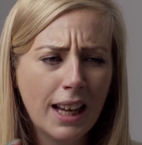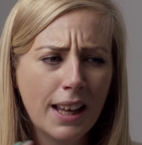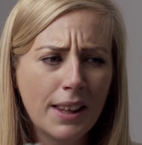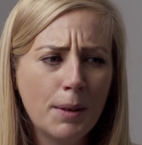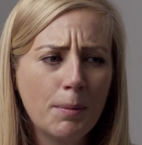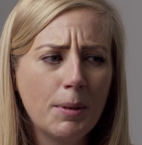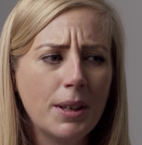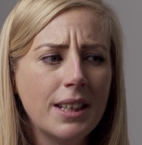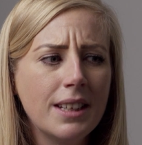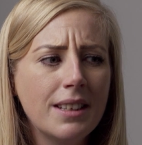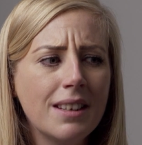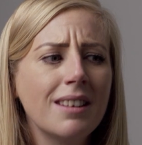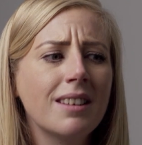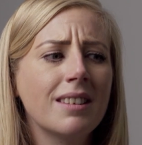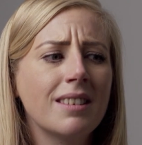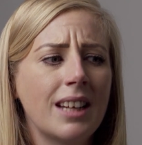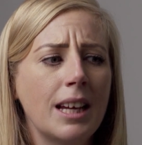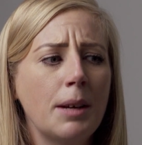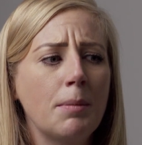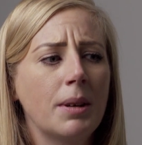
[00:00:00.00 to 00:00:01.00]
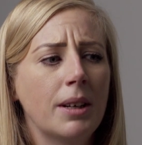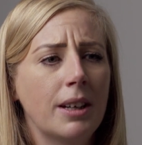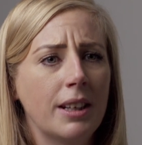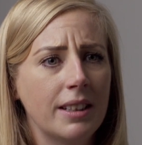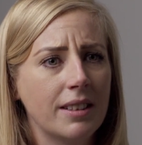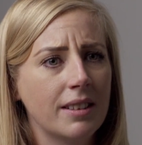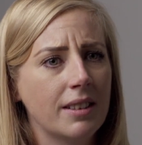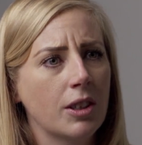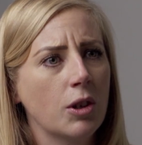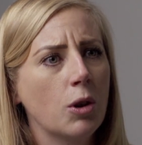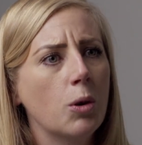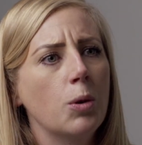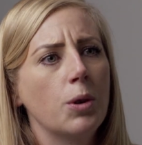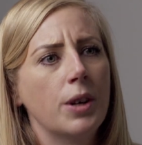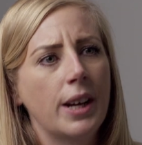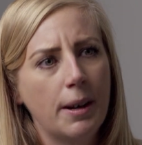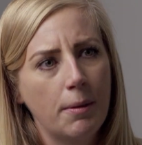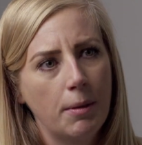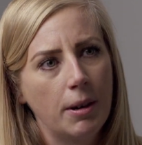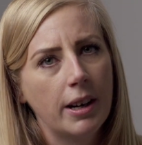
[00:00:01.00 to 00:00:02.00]
And then we needed to stabilise the core
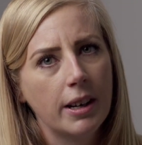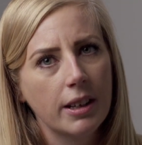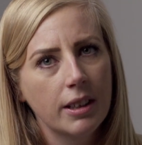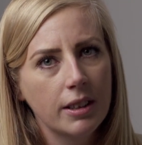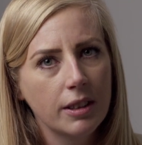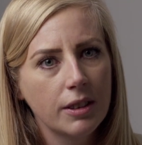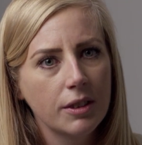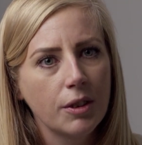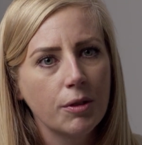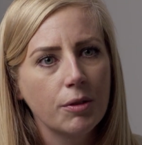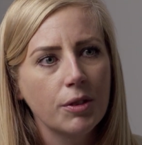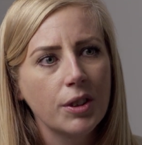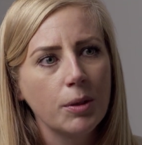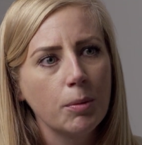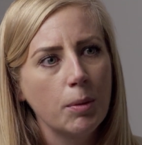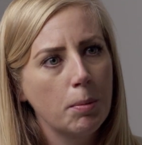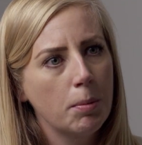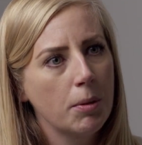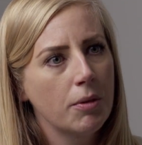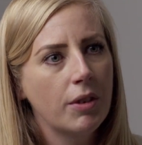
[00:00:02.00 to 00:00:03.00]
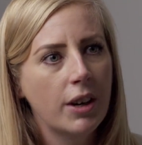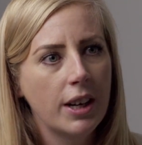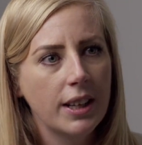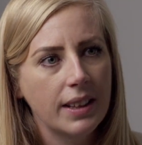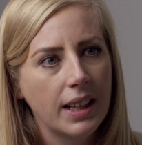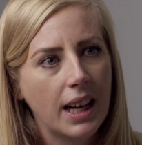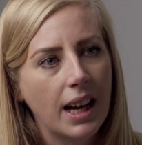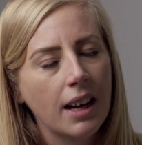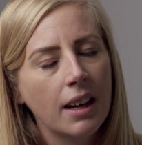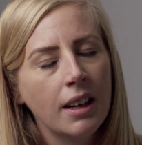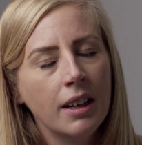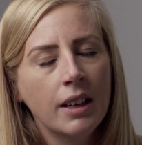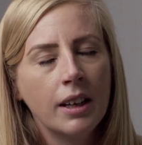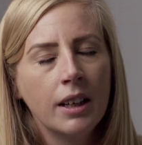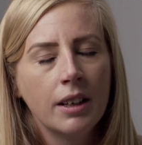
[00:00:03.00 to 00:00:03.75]
network, because obviously we provide that